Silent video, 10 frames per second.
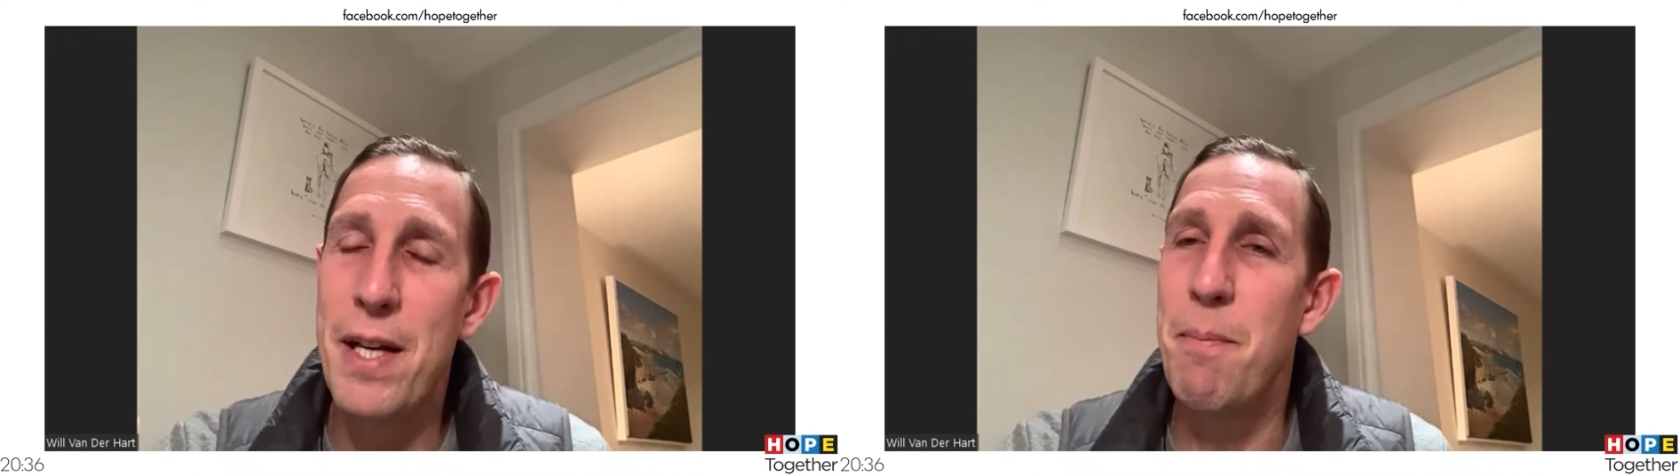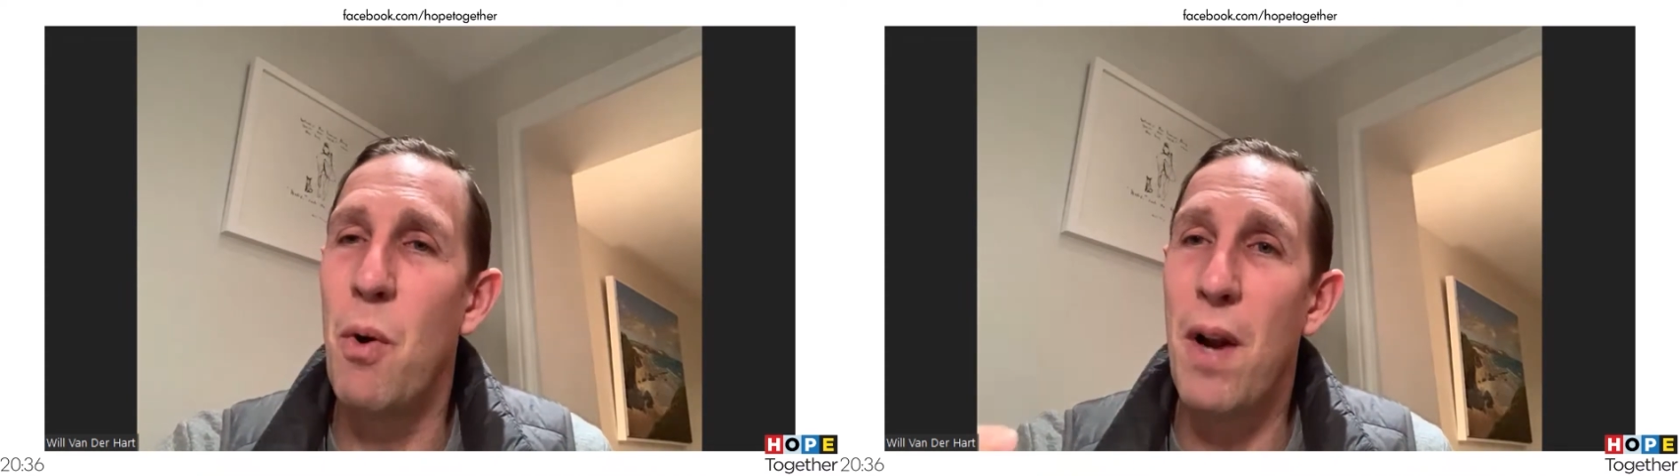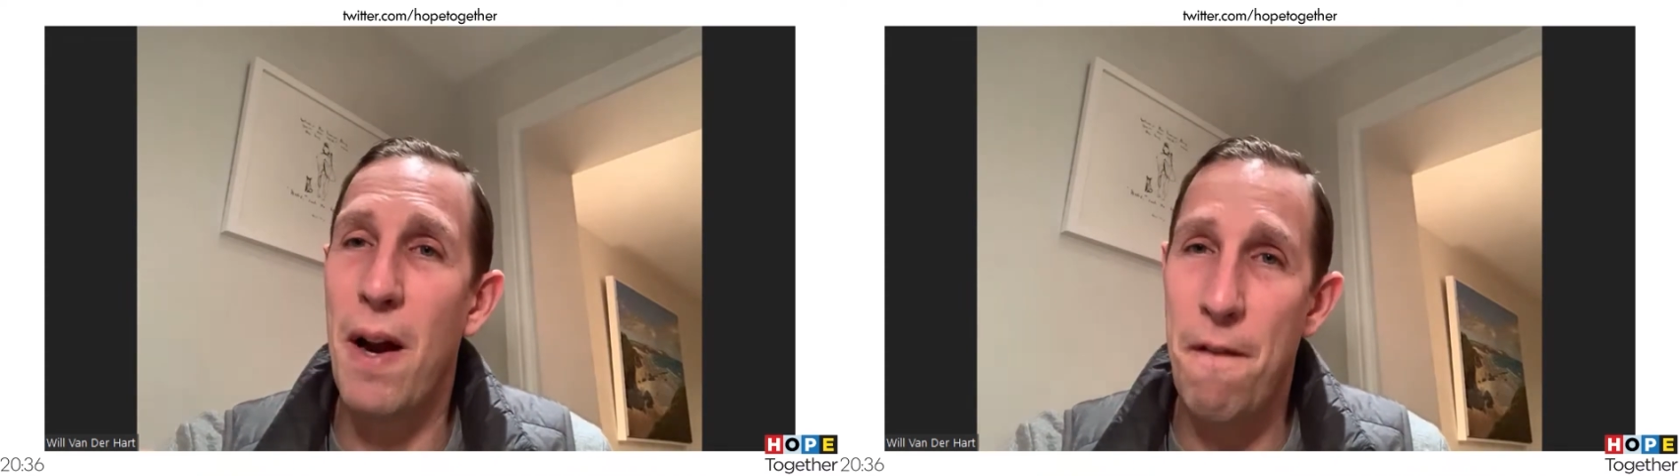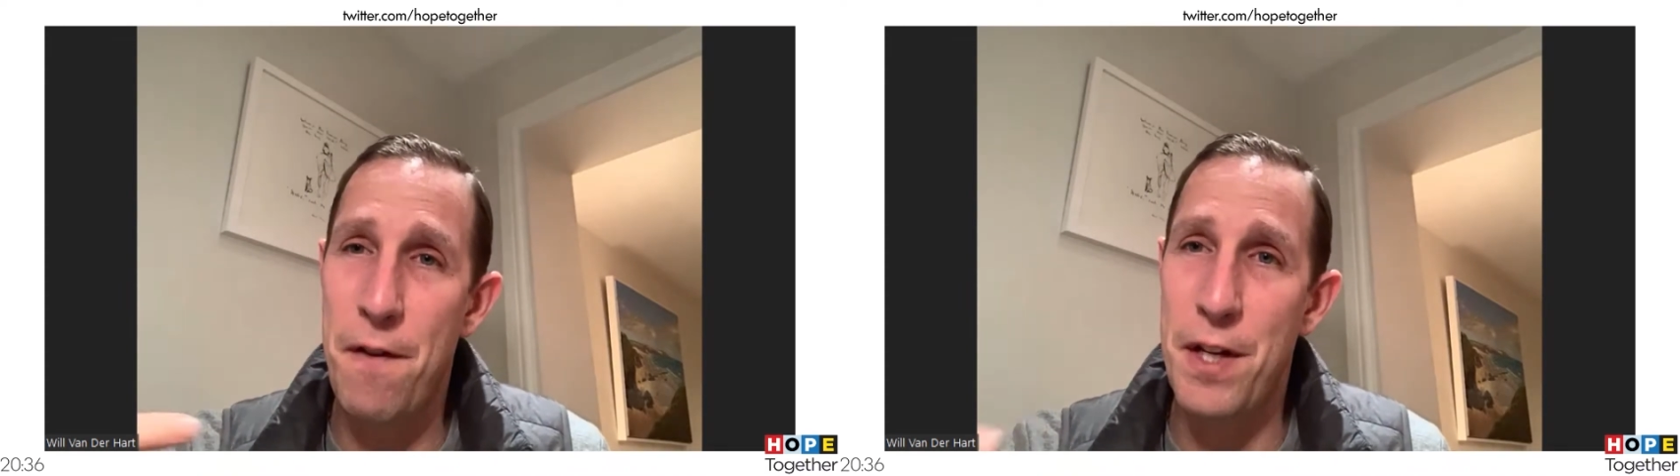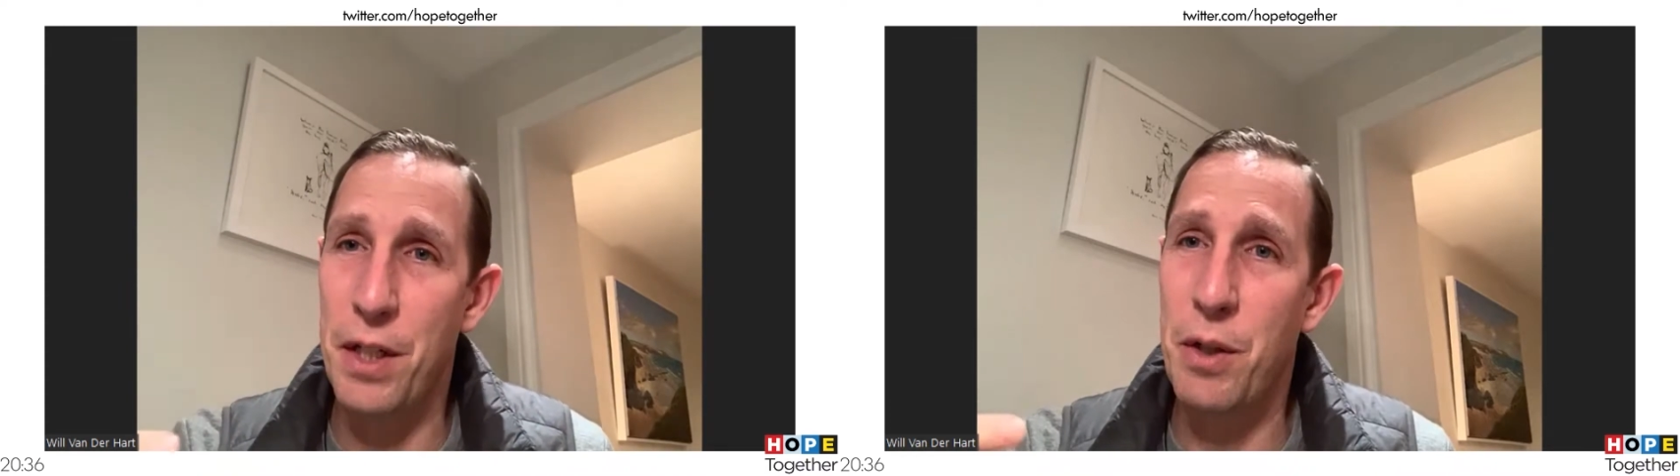is more like
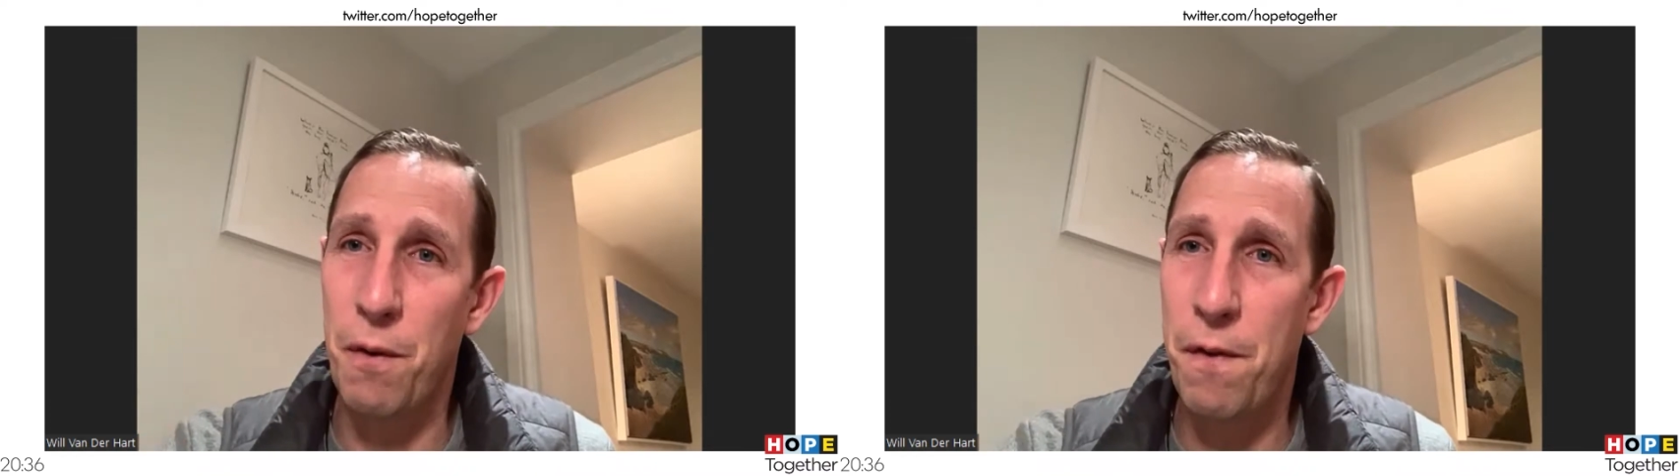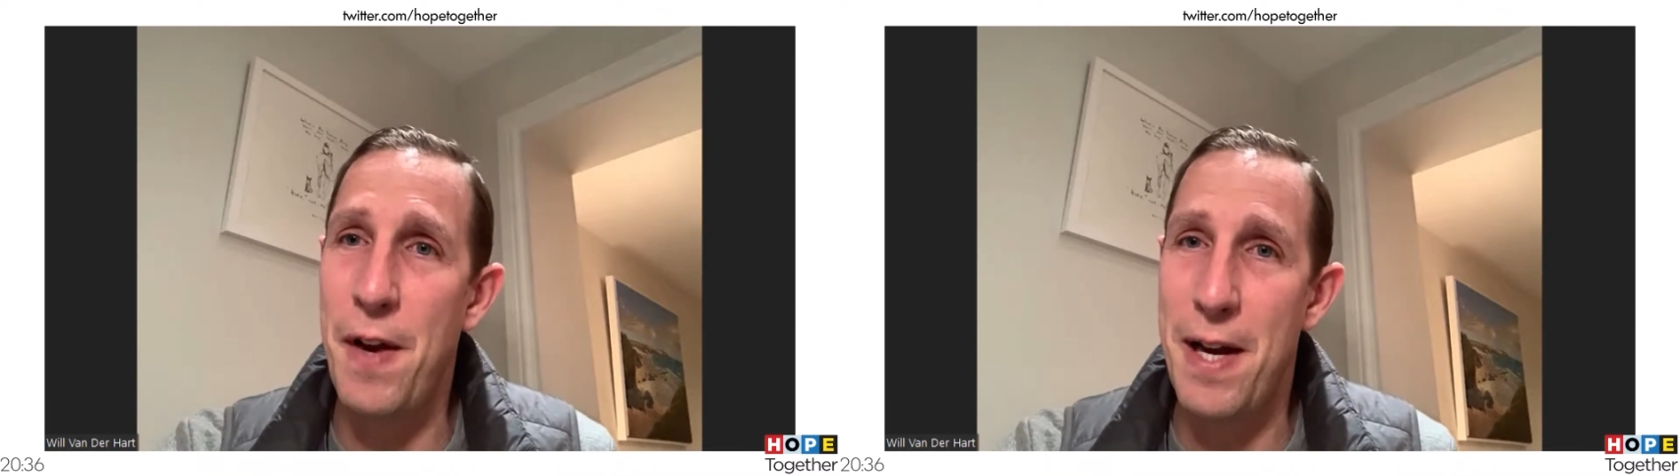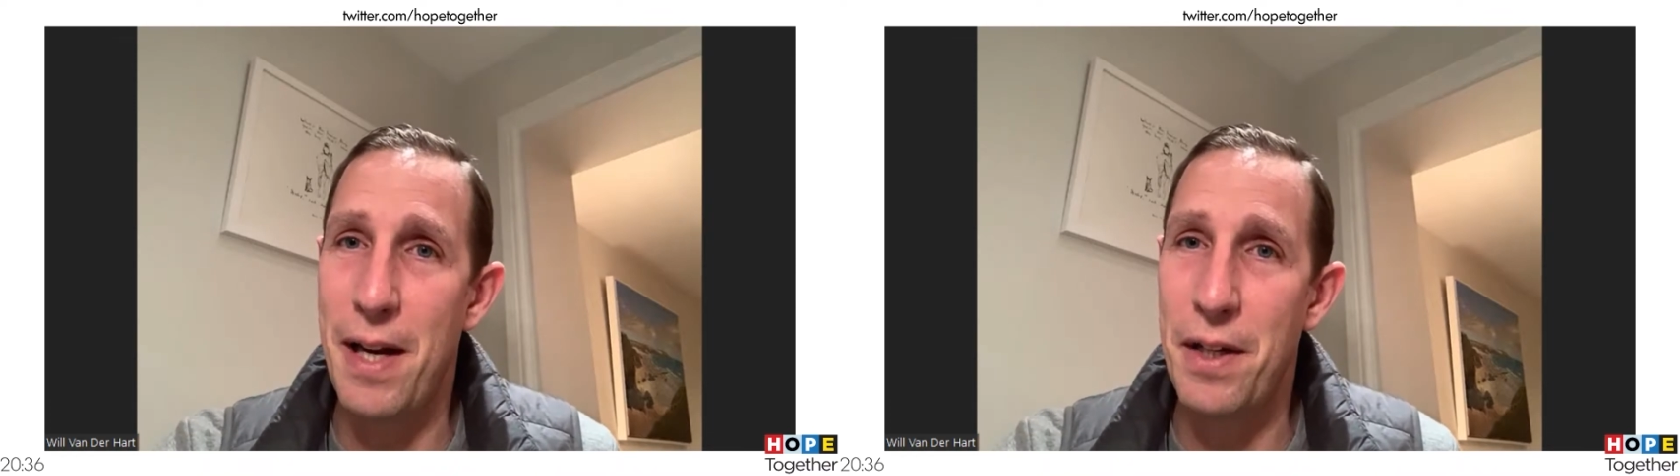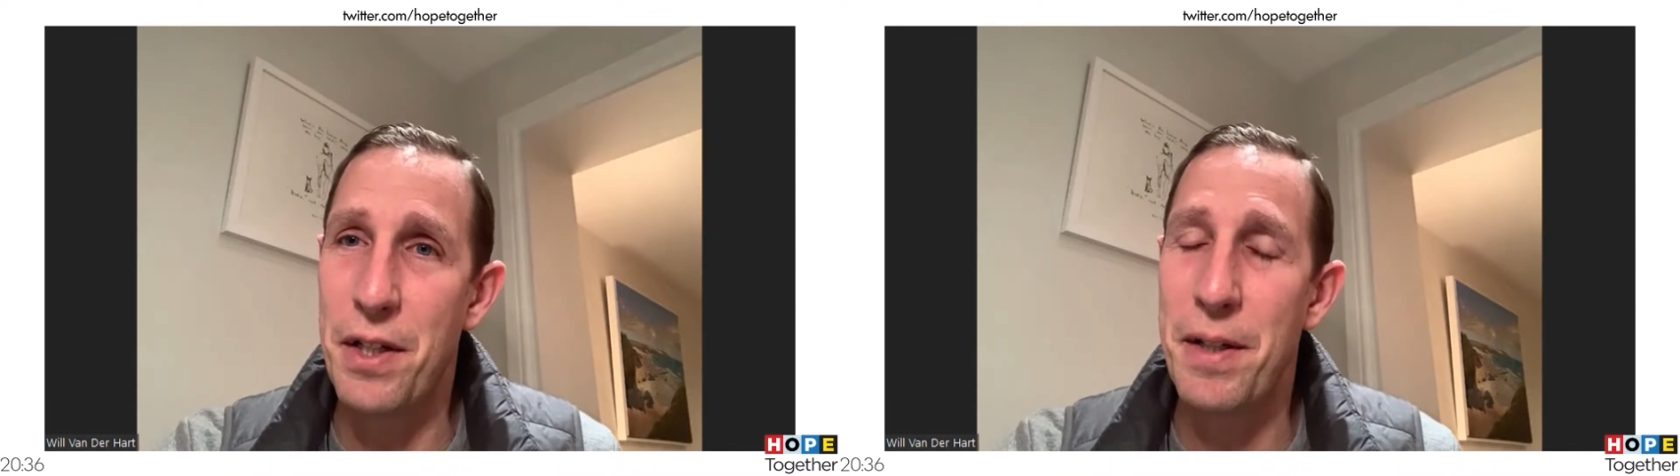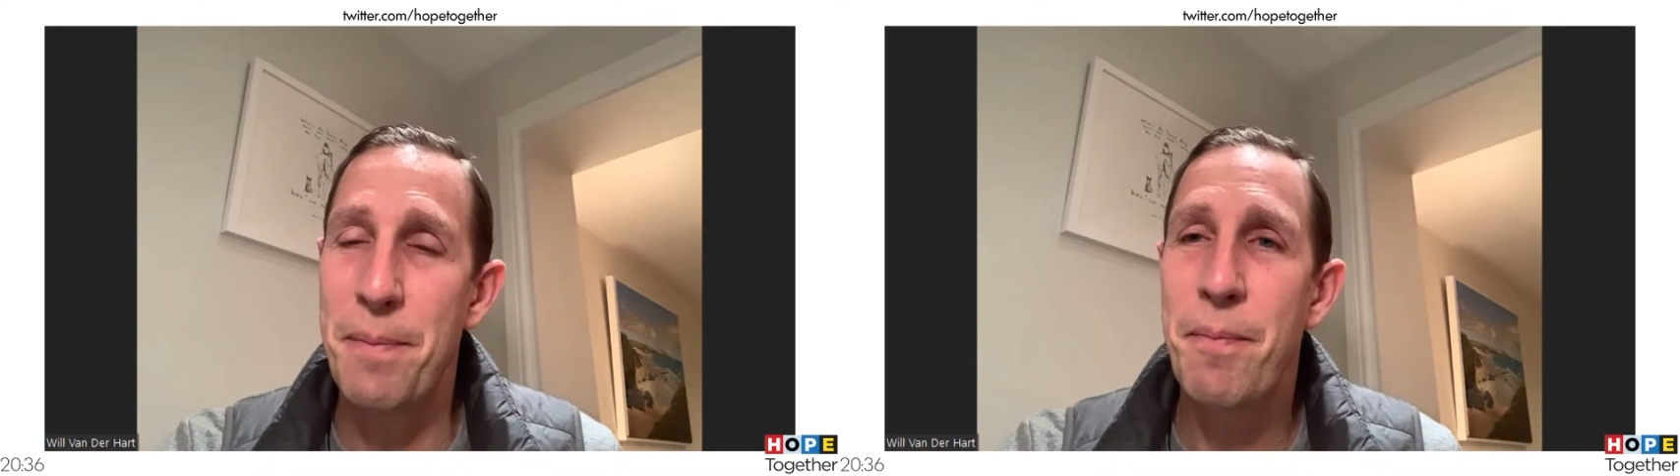physical fitness.